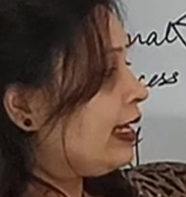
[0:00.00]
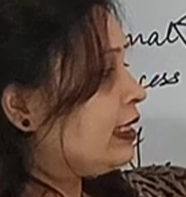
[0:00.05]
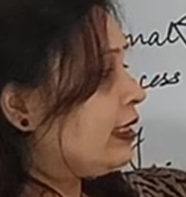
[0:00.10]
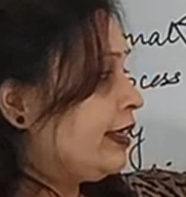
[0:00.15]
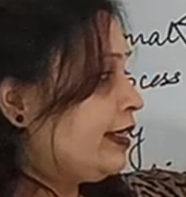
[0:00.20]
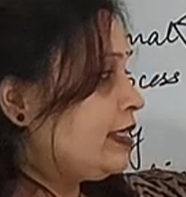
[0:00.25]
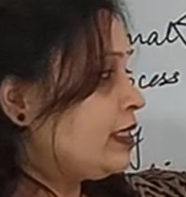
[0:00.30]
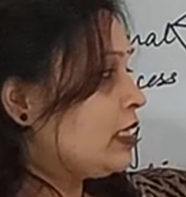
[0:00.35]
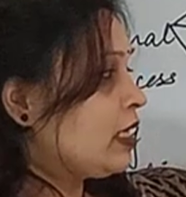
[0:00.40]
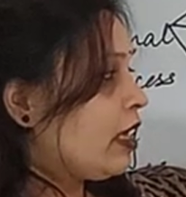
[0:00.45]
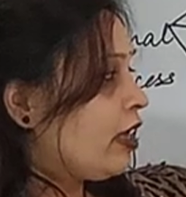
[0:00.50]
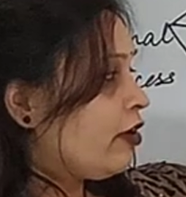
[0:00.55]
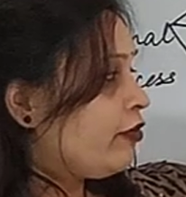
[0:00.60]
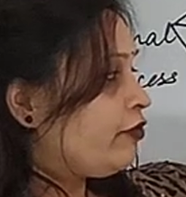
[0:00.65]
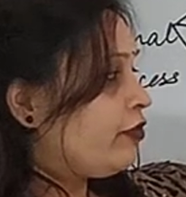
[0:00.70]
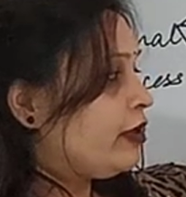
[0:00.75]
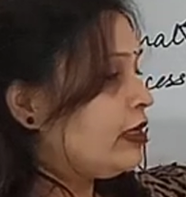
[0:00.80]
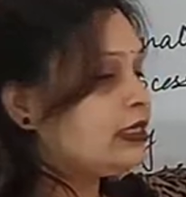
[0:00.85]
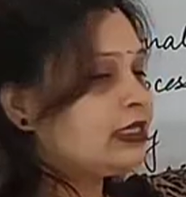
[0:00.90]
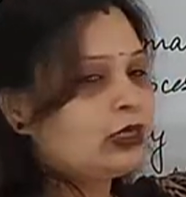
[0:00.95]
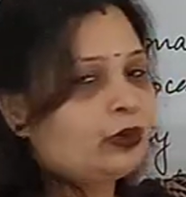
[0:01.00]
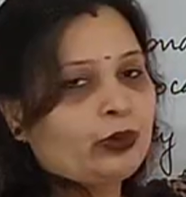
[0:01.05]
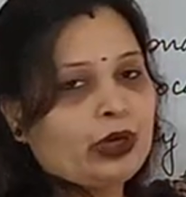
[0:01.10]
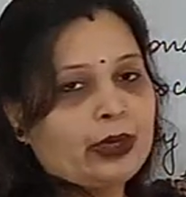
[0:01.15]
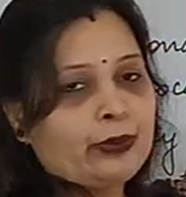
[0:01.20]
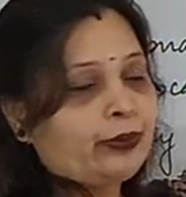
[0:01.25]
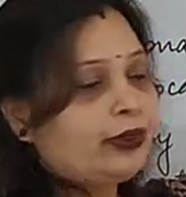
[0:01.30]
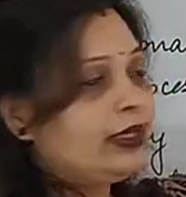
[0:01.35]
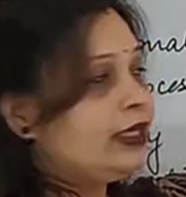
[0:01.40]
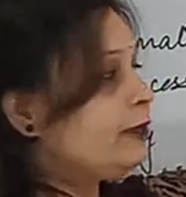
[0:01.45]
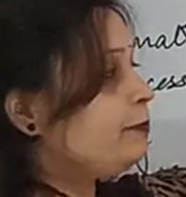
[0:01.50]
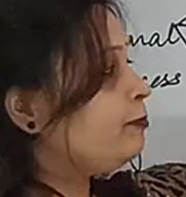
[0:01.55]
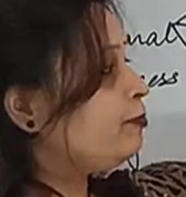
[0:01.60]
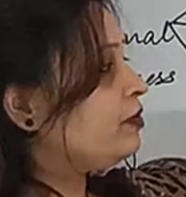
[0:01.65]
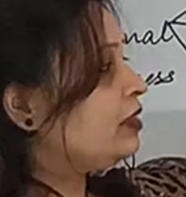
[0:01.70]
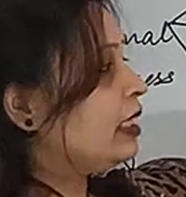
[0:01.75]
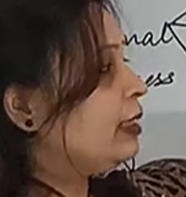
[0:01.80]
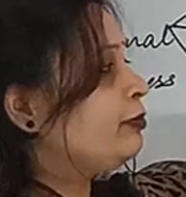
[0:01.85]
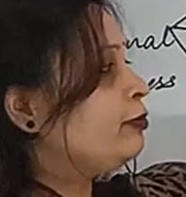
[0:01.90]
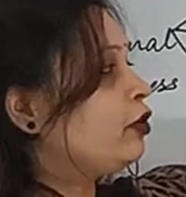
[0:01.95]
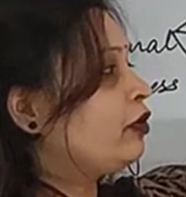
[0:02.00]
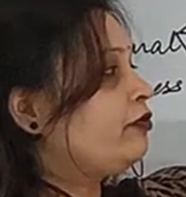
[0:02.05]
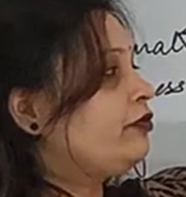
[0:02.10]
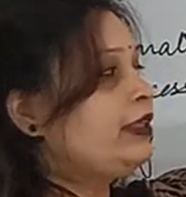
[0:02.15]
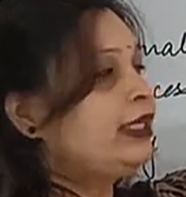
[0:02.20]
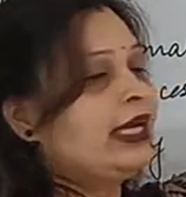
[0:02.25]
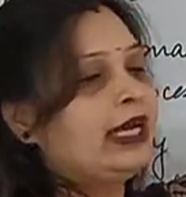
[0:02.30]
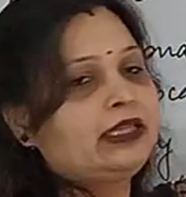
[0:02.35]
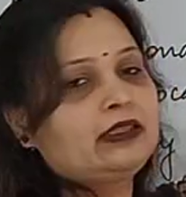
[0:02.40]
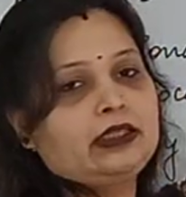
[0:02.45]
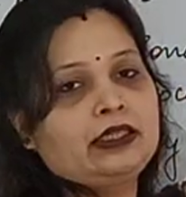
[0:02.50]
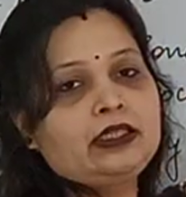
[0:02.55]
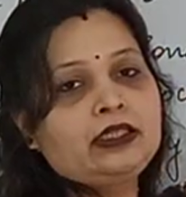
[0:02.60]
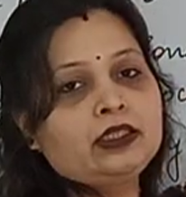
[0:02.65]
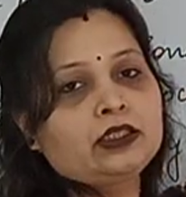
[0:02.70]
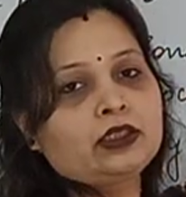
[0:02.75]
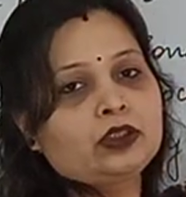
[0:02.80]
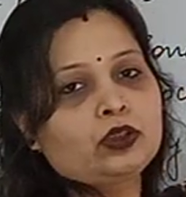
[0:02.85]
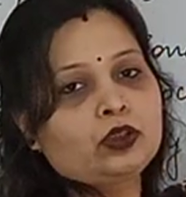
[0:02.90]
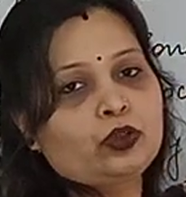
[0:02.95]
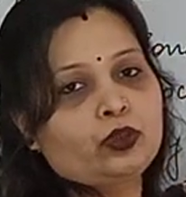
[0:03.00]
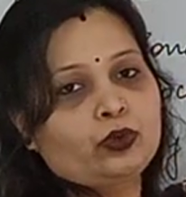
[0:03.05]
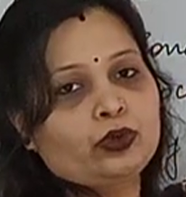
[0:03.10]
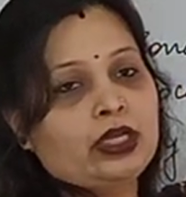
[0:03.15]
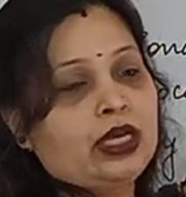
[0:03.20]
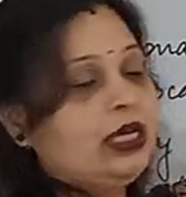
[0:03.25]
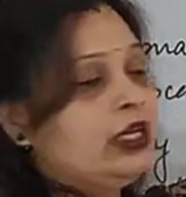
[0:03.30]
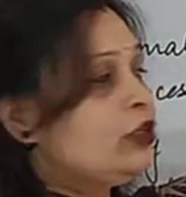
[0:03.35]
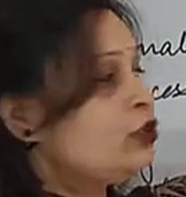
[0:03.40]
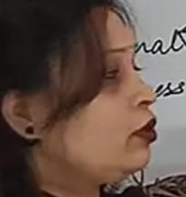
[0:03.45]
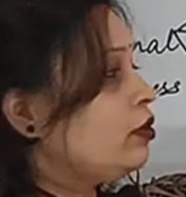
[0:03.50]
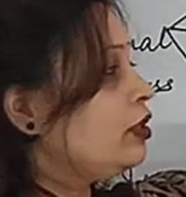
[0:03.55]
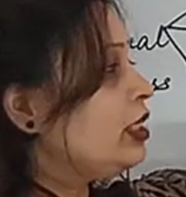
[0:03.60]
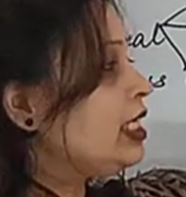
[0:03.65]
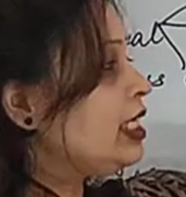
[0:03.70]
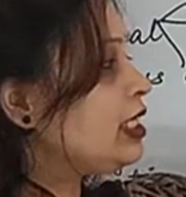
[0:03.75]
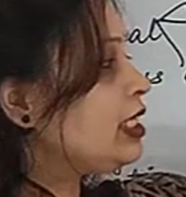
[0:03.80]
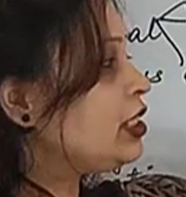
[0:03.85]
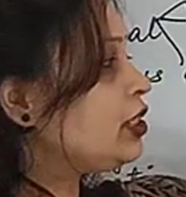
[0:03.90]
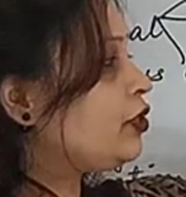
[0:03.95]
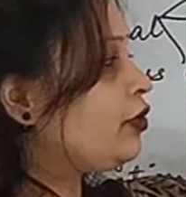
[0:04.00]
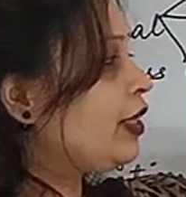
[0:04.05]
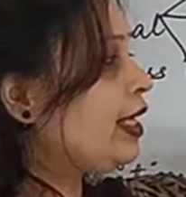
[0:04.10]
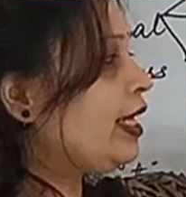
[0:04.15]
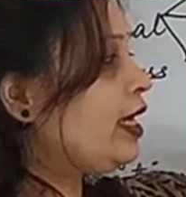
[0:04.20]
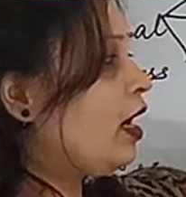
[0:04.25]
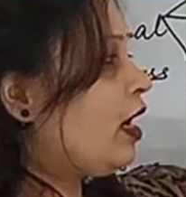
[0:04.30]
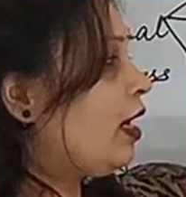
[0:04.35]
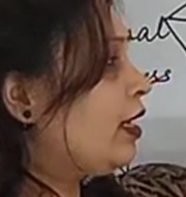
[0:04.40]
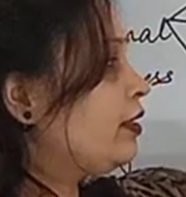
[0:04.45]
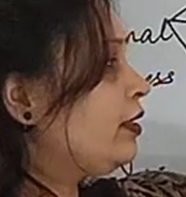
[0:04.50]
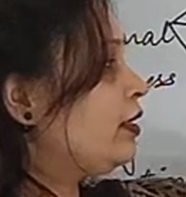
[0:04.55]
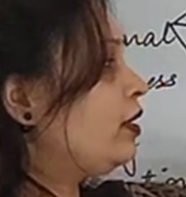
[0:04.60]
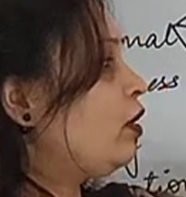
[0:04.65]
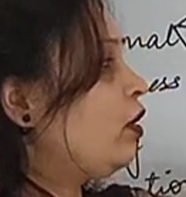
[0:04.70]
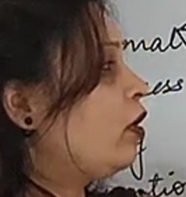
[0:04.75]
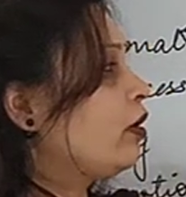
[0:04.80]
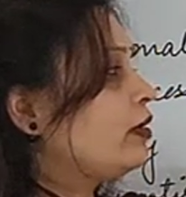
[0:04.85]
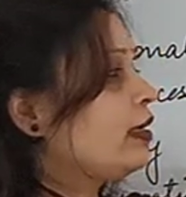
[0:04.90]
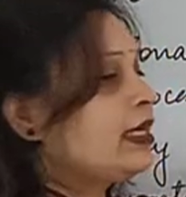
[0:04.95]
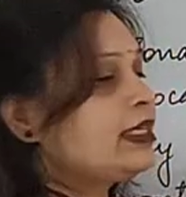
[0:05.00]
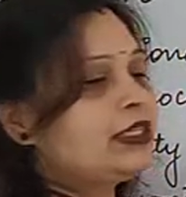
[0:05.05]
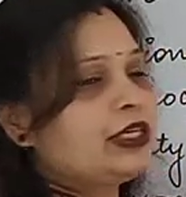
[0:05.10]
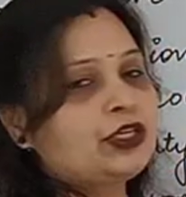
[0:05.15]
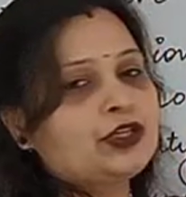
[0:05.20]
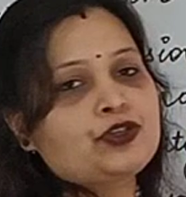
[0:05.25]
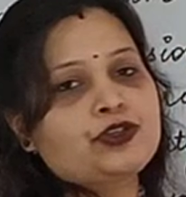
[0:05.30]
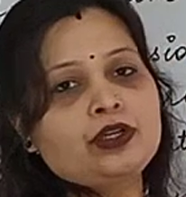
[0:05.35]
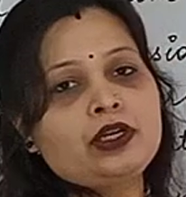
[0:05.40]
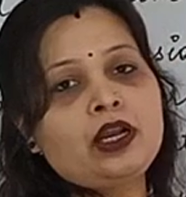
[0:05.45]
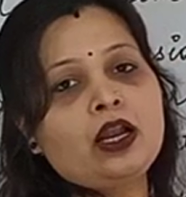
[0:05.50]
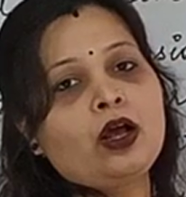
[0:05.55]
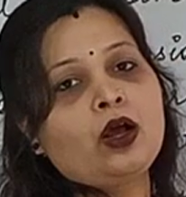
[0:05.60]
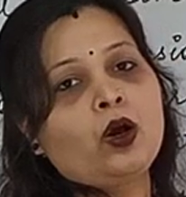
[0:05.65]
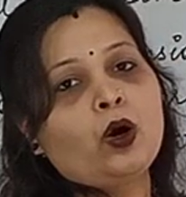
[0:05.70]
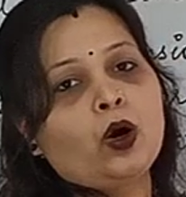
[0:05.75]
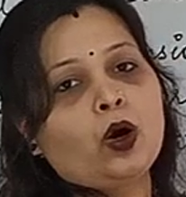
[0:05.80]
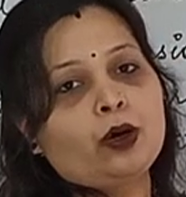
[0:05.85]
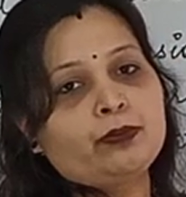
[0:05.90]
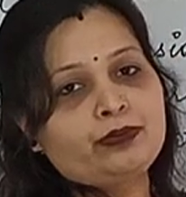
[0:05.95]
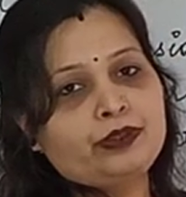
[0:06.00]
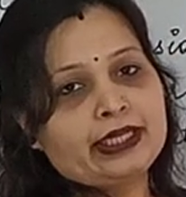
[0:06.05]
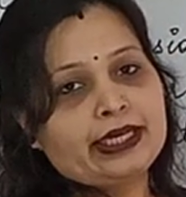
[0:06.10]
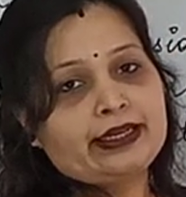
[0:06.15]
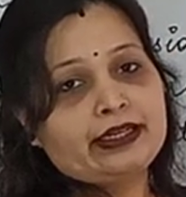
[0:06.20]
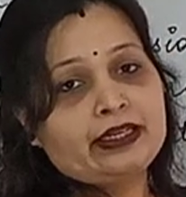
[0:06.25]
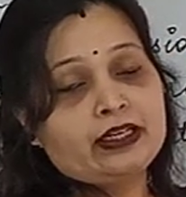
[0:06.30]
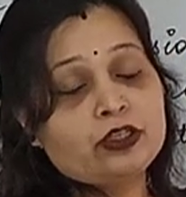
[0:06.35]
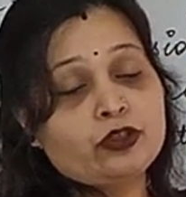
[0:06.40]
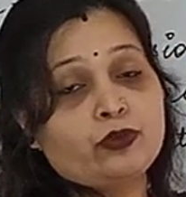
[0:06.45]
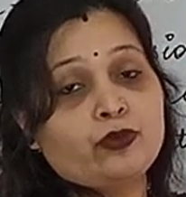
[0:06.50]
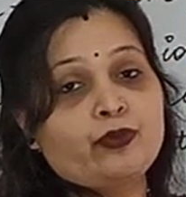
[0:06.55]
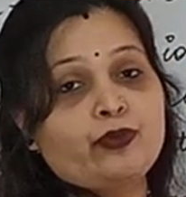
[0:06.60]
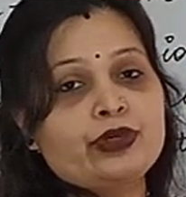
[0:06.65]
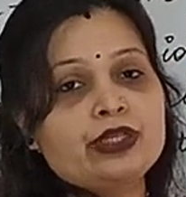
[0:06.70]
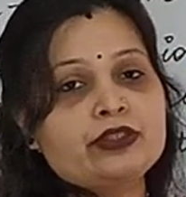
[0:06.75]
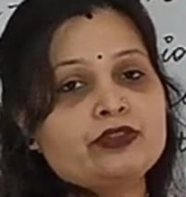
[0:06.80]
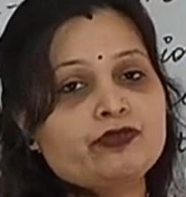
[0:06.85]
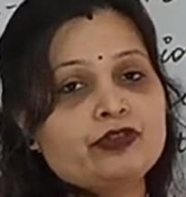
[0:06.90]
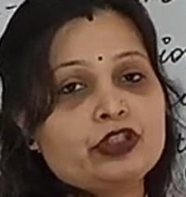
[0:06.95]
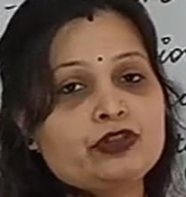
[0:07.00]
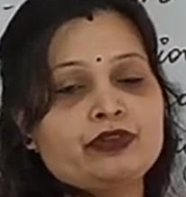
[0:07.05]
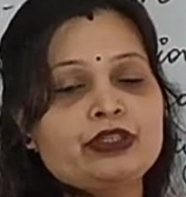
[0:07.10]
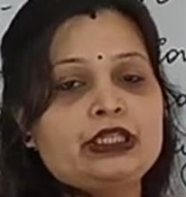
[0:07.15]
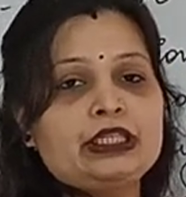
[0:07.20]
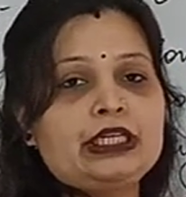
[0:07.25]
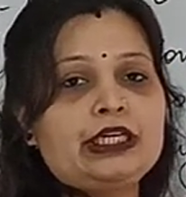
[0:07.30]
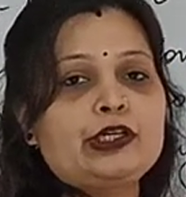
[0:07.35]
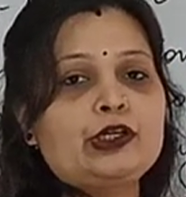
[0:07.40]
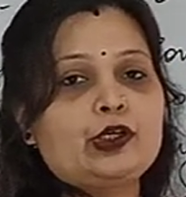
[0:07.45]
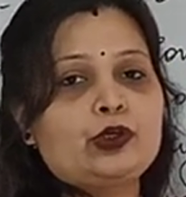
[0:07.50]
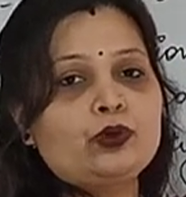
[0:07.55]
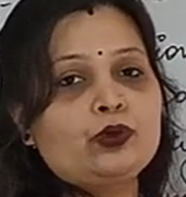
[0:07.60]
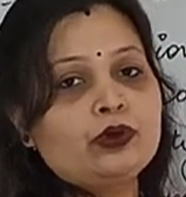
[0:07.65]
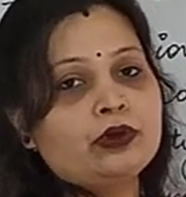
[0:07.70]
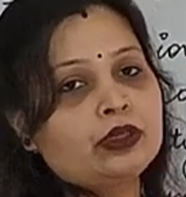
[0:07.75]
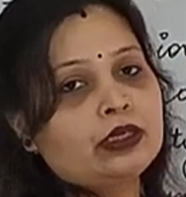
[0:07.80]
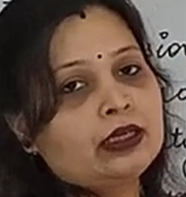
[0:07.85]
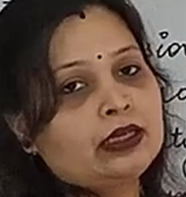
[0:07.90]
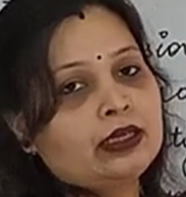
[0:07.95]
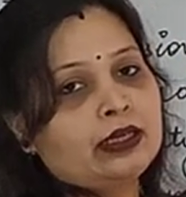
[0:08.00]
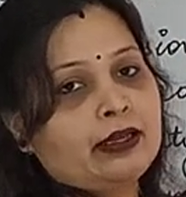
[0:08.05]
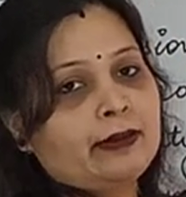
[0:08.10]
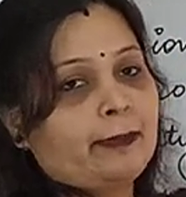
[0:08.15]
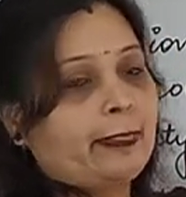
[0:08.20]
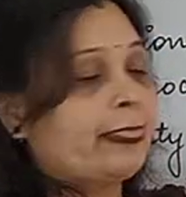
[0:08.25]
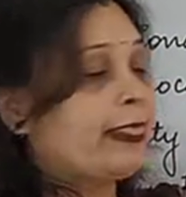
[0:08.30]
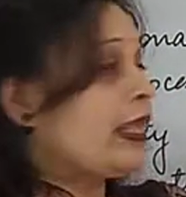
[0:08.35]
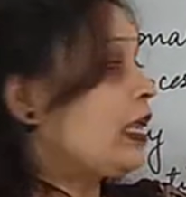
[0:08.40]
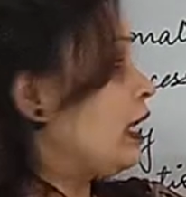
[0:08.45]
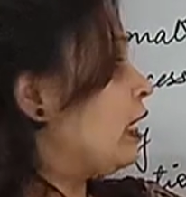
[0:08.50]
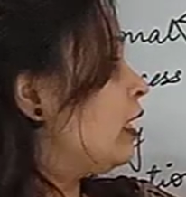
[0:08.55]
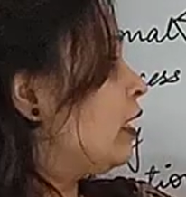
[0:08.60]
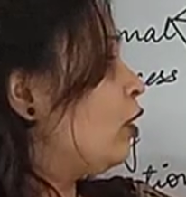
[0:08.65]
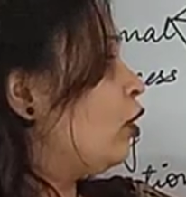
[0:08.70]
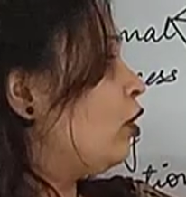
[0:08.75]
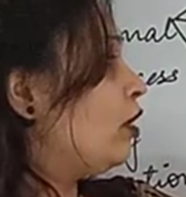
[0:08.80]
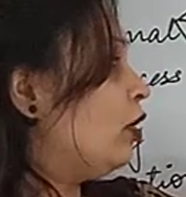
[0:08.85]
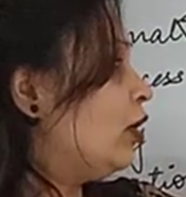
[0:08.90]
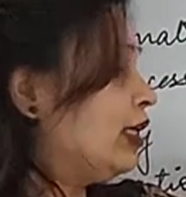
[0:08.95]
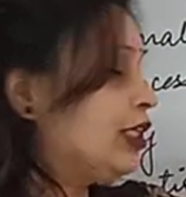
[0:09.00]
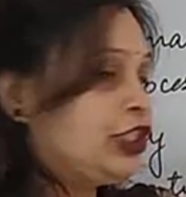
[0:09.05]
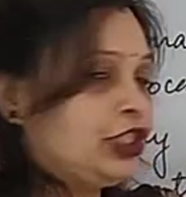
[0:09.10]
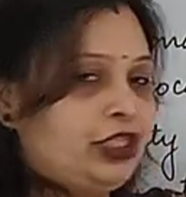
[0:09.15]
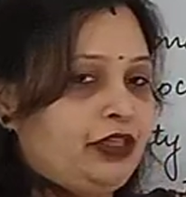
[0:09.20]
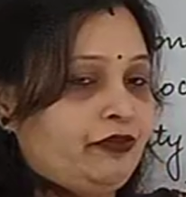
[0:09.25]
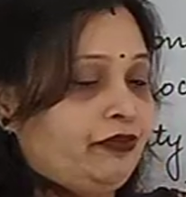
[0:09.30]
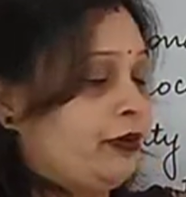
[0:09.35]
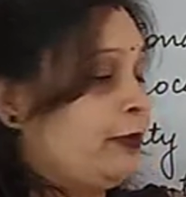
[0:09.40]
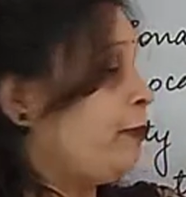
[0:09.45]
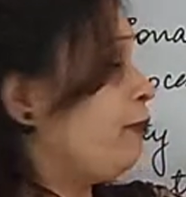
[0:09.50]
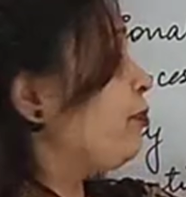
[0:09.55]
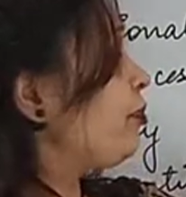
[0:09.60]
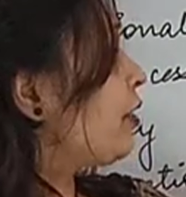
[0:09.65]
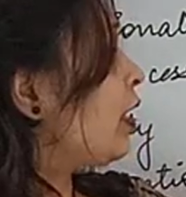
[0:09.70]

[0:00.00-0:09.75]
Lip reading: like this: first survival, then profit, and then growth. So these three are the organizational objectives which we need to achieve.